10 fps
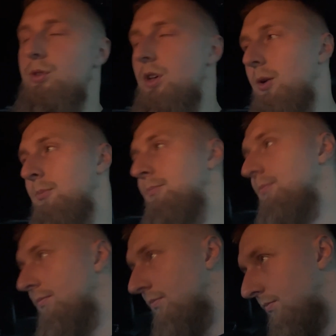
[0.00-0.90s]
So
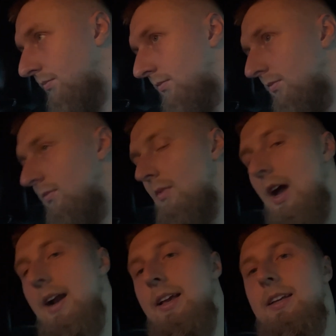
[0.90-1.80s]

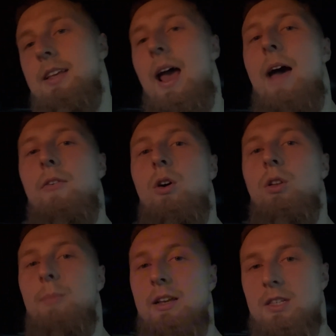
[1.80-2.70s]
I didn't get to have it all
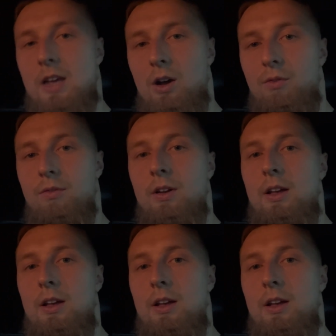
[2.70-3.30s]
to myself.